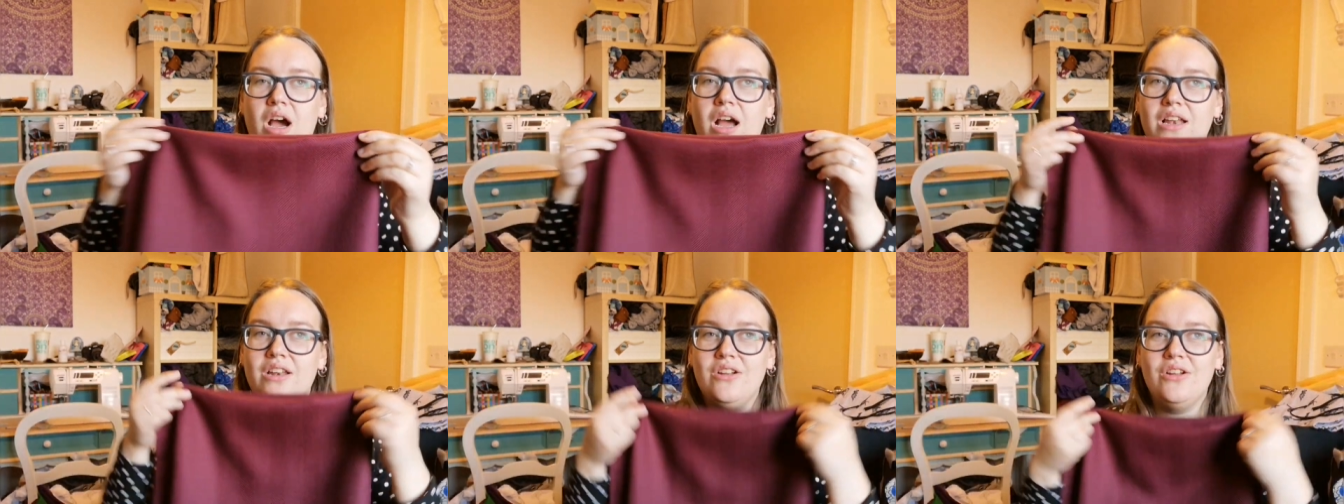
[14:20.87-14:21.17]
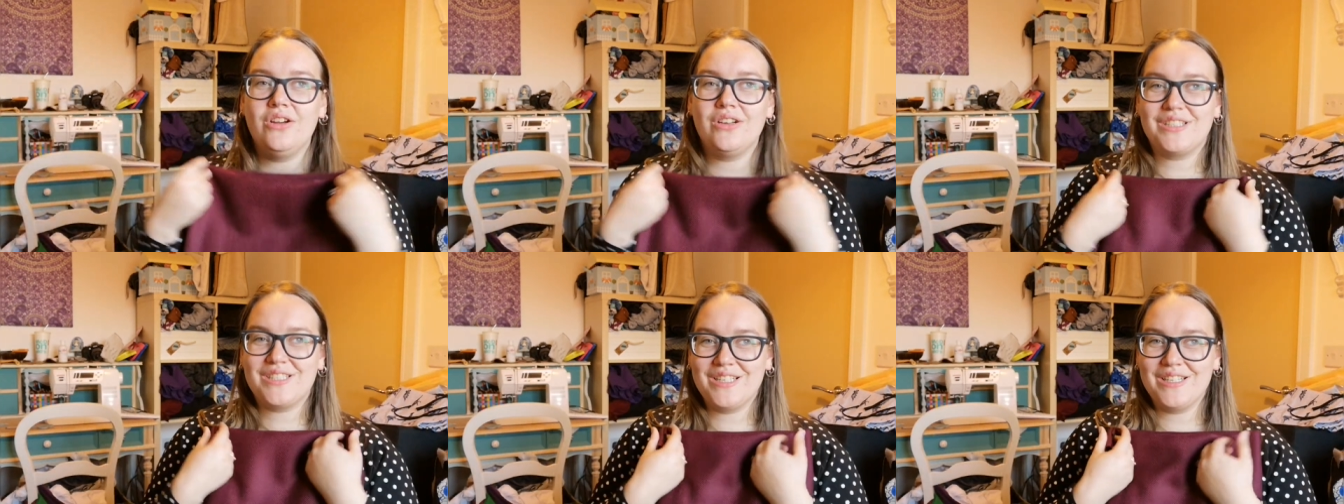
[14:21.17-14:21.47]
I
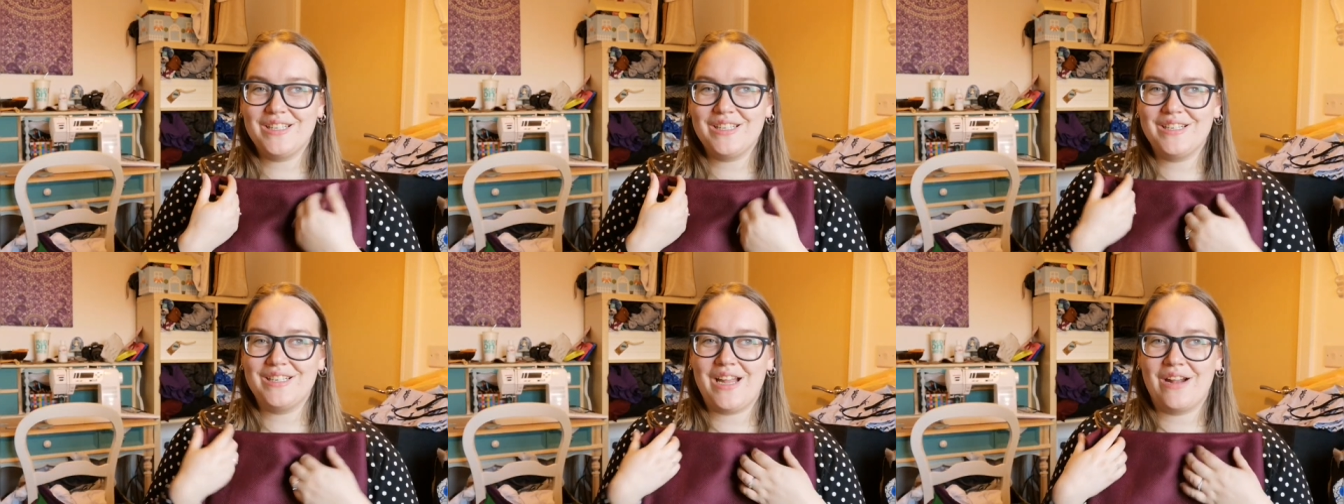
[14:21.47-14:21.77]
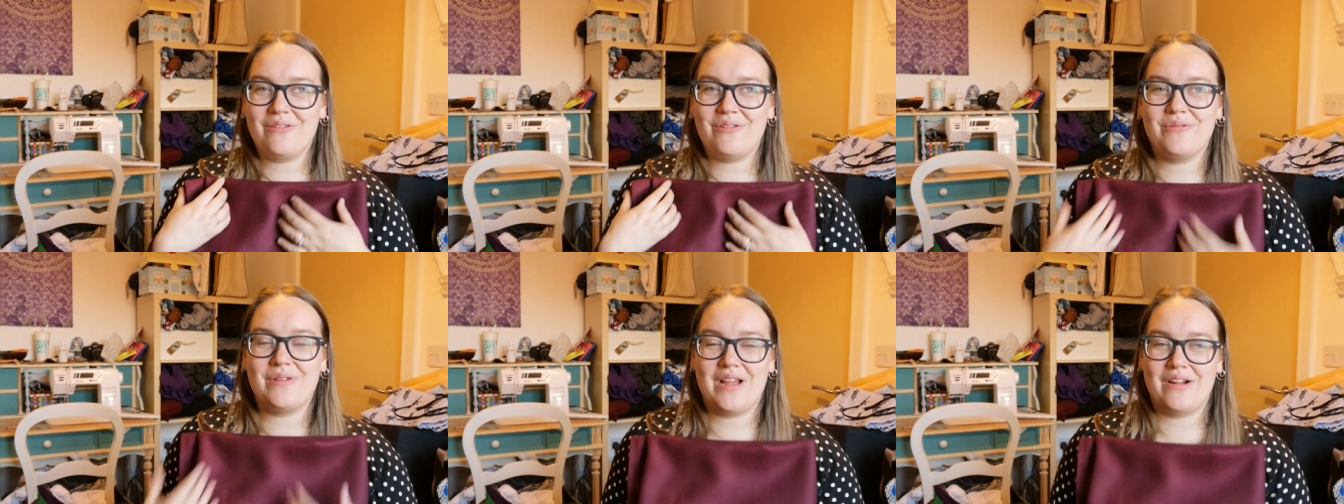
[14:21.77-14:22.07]
looked at the
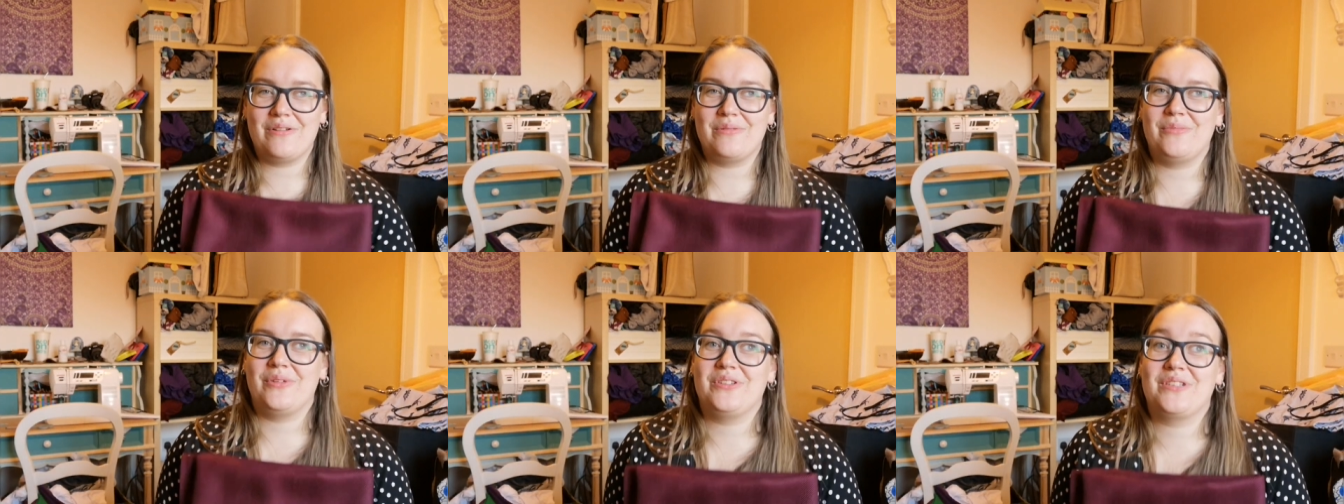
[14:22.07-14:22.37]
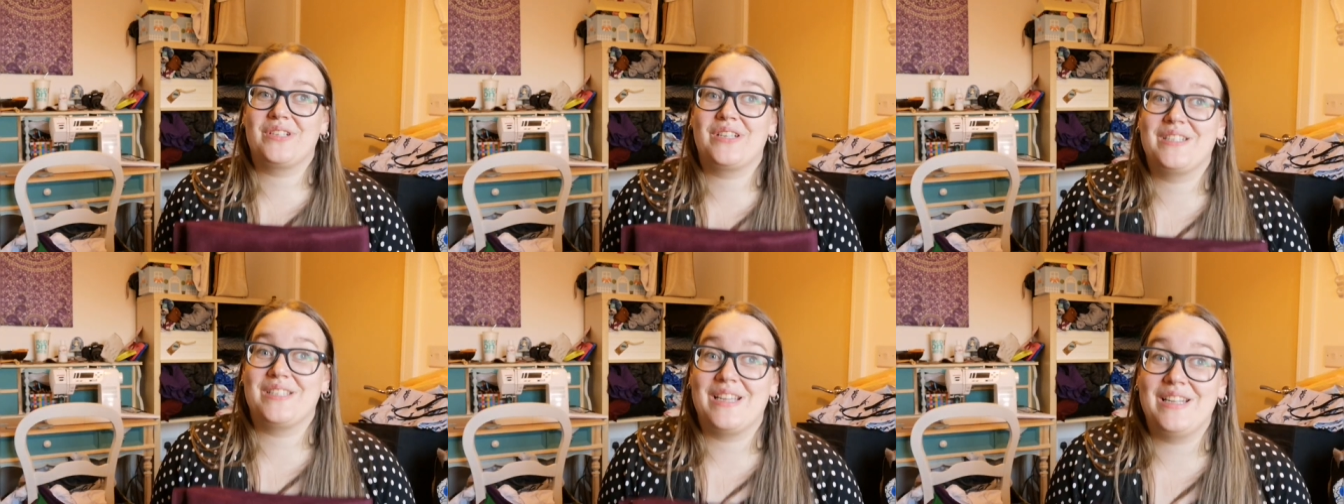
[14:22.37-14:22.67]
narrower
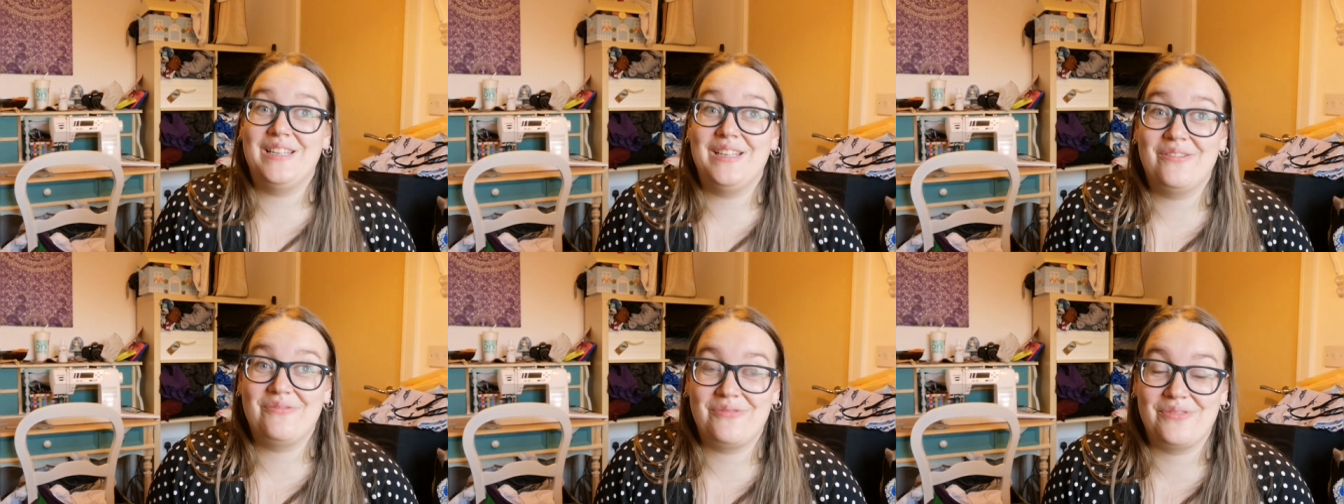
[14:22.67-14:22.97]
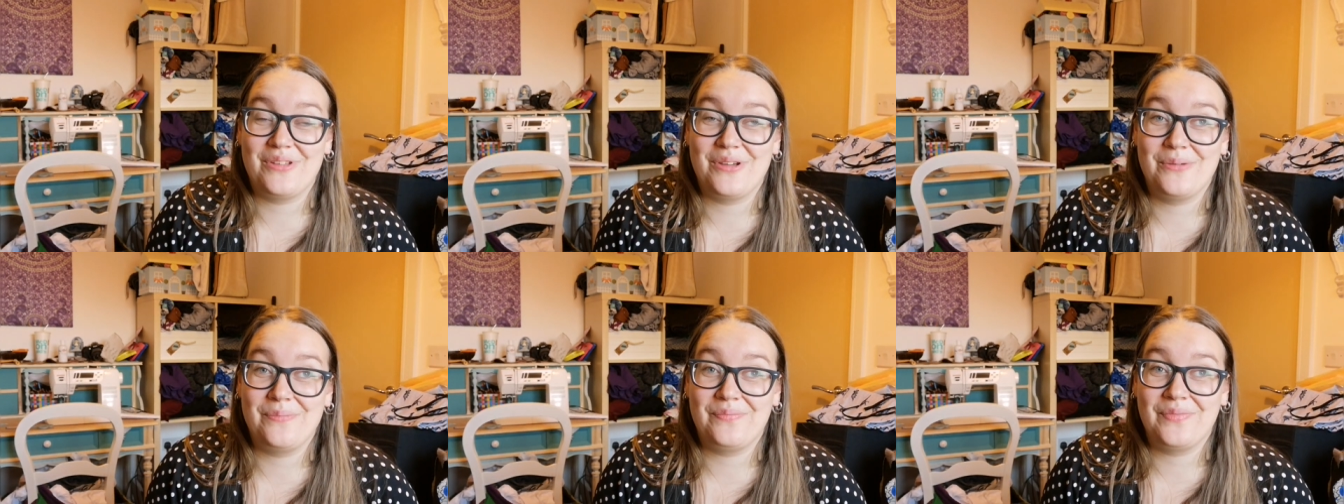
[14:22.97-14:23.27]
herringbones because I
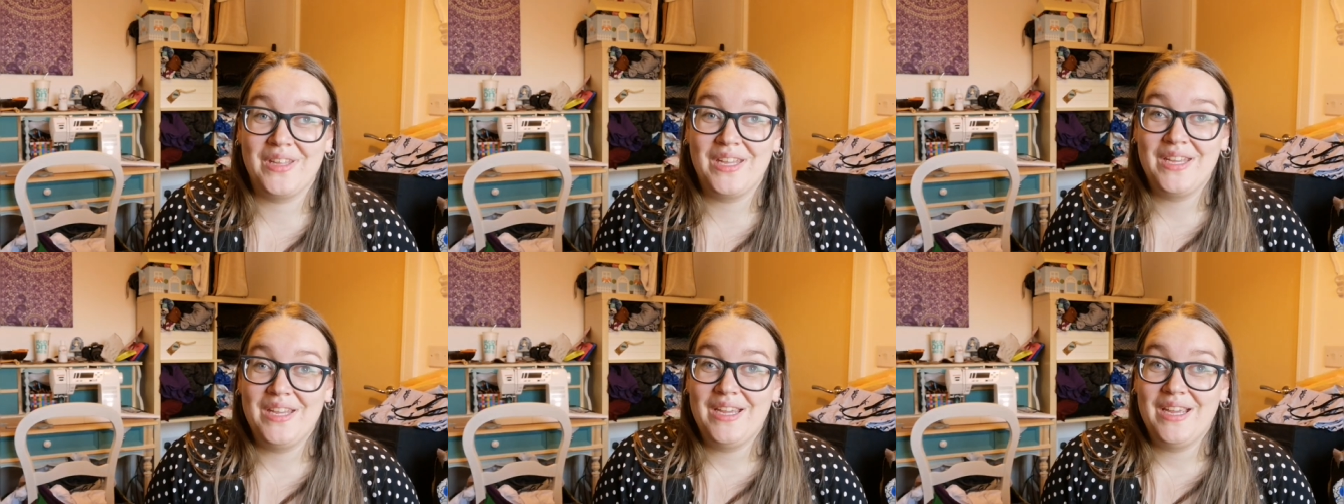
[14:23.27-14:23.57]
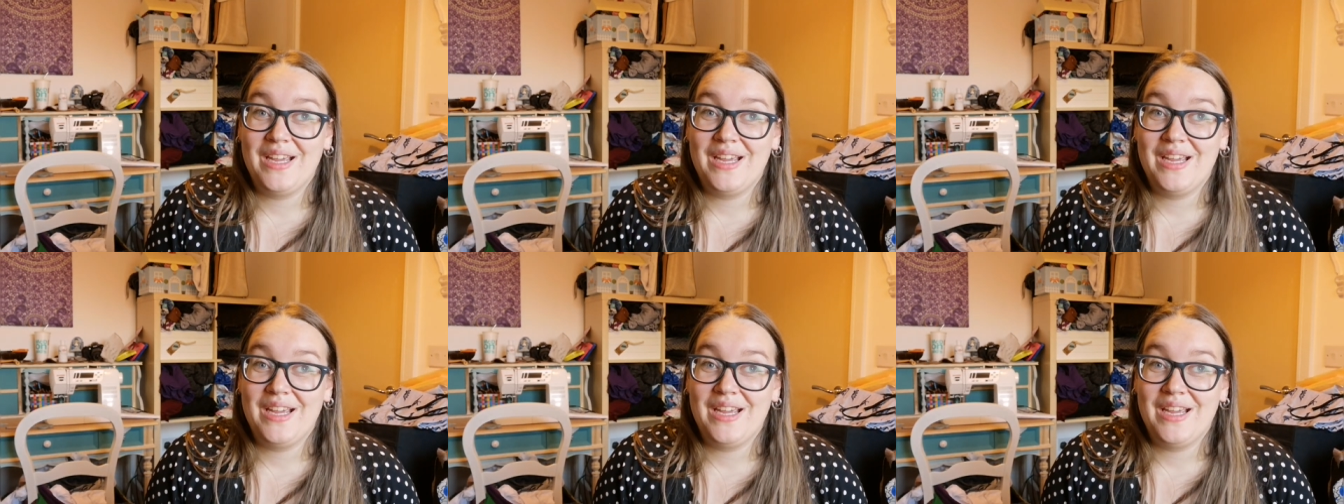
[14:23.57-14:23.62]
love them,